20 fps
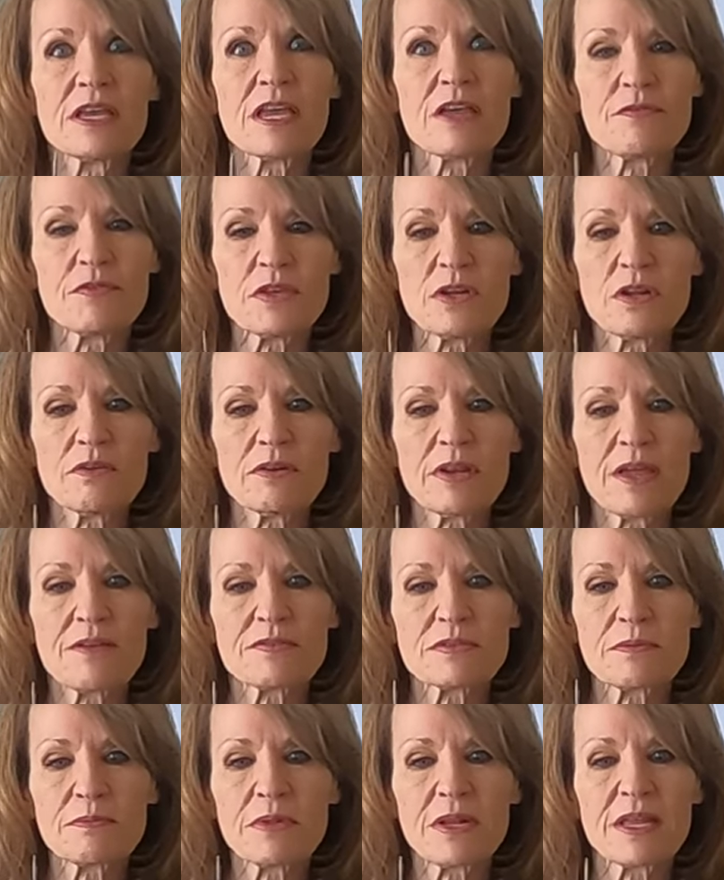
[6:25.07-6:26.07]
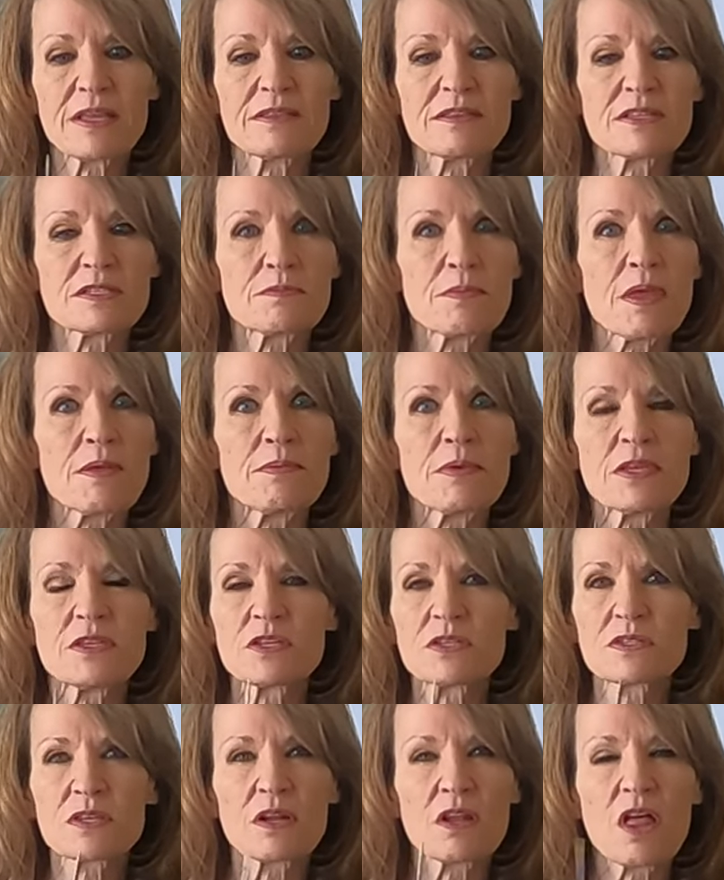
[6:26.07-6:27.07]
If you don't have something like this, maybe
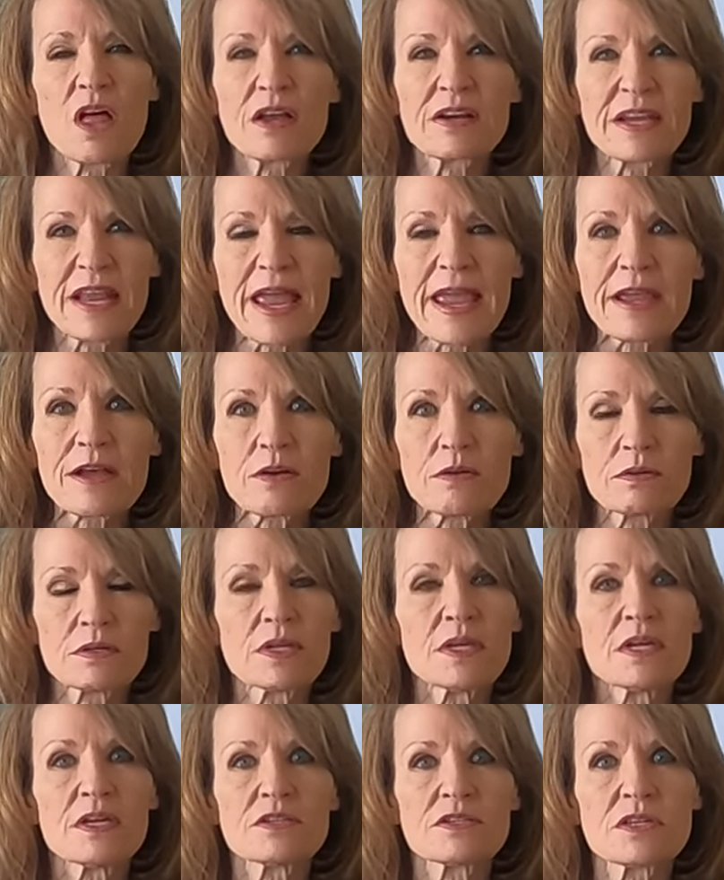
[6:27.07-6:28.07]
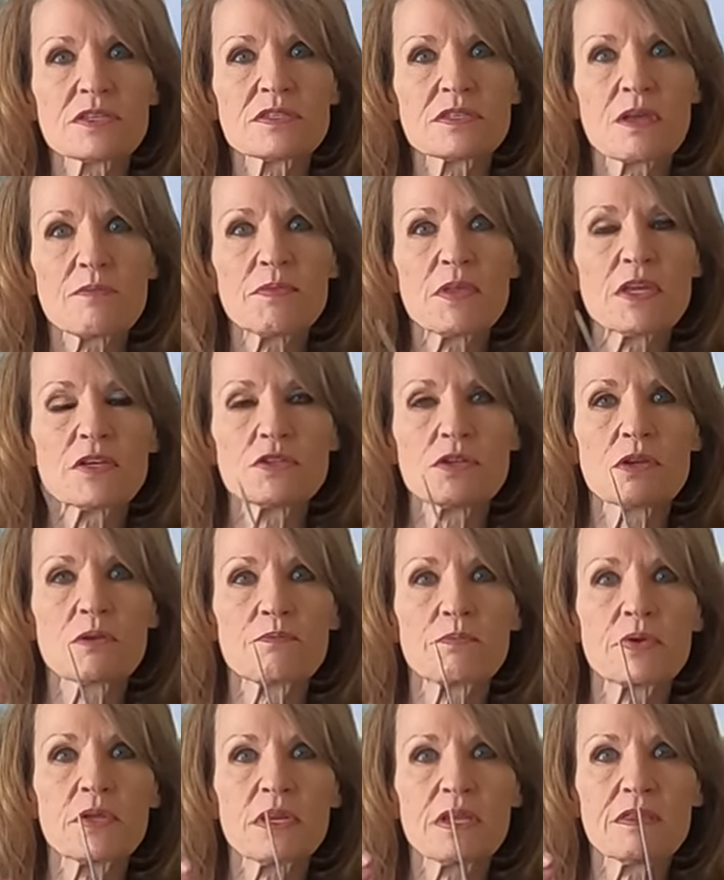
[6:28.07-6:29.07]
just a long nail, just something that you
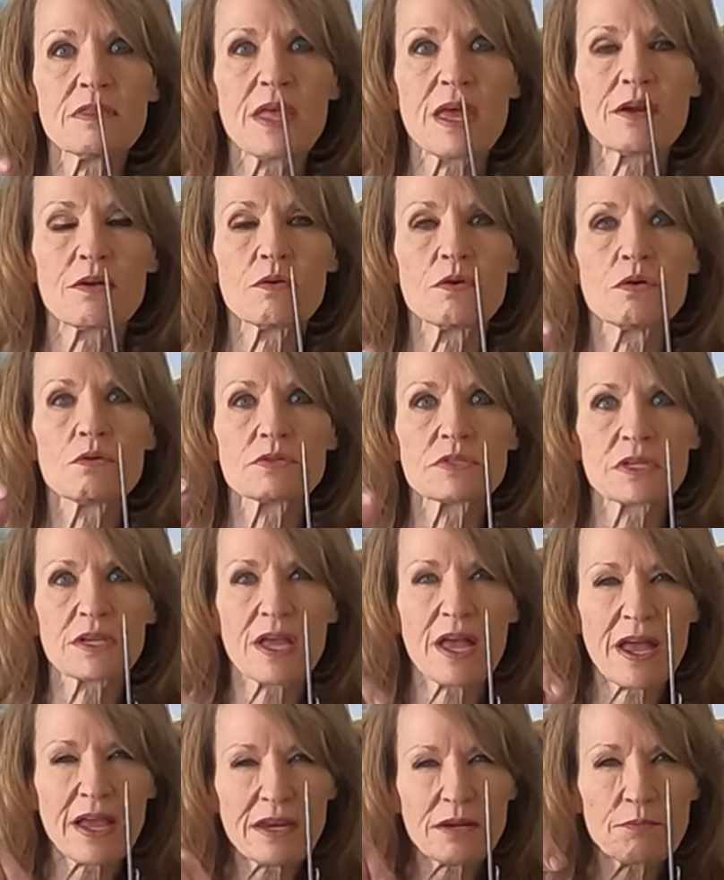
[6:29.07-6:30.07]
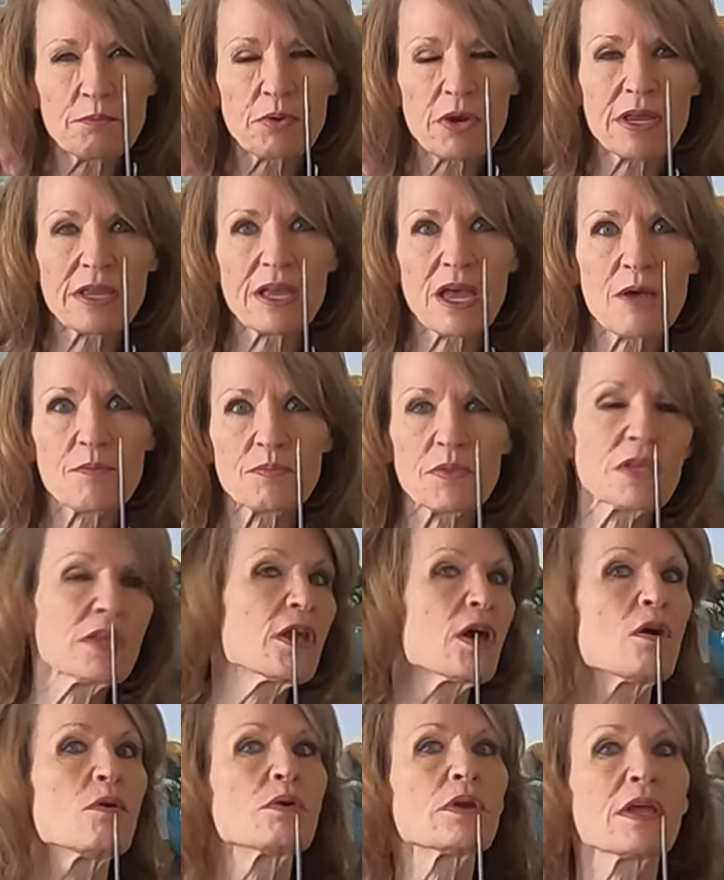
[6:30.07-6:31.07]
can put in that hole to kind of break up the
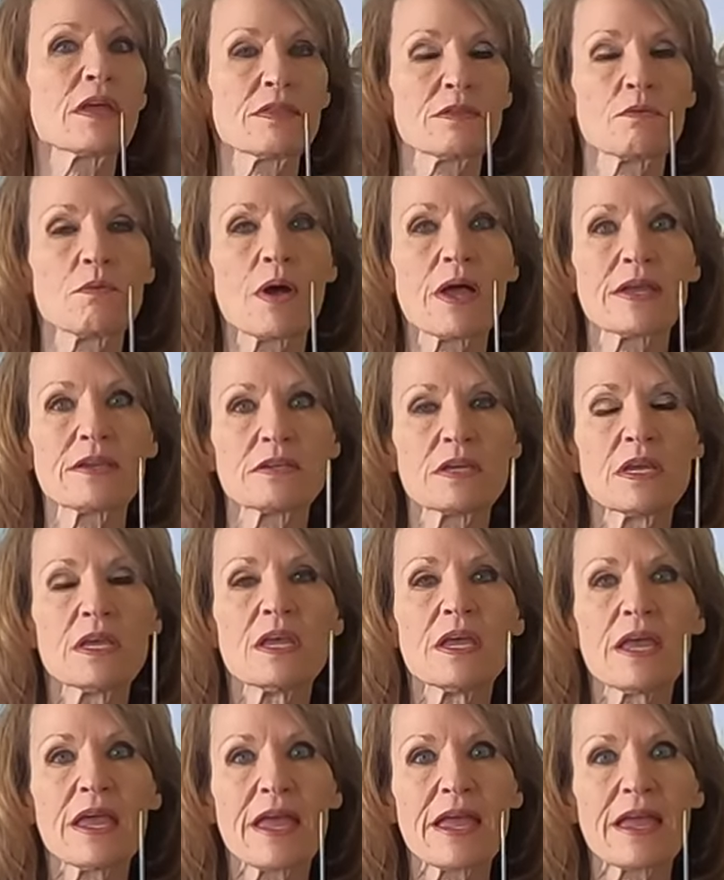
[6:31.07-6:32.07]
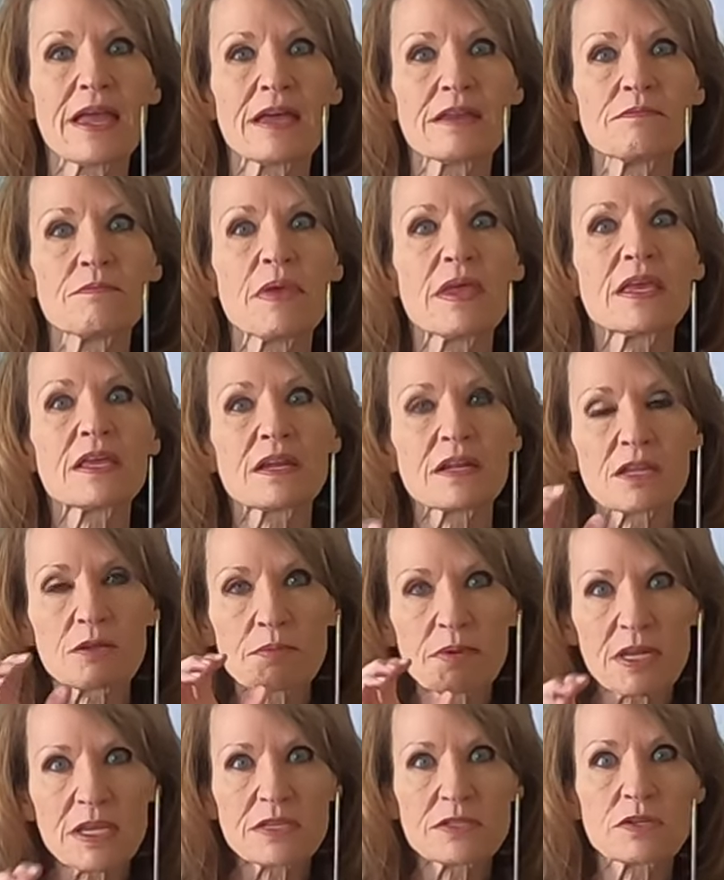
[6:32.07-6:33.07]
yolk and the white and make it a
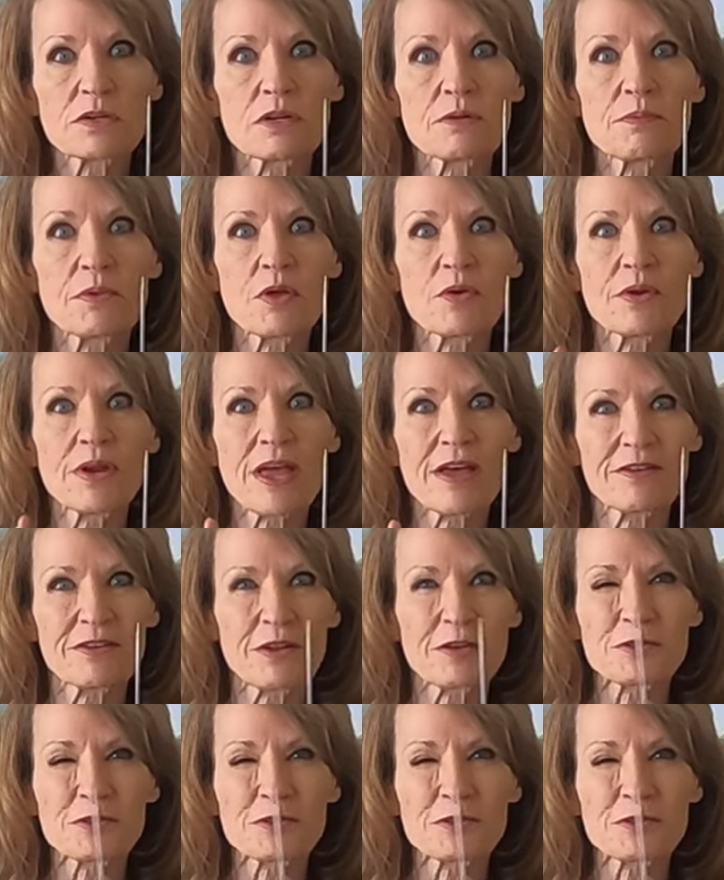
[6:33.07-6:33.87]
little bit easier to blow it out.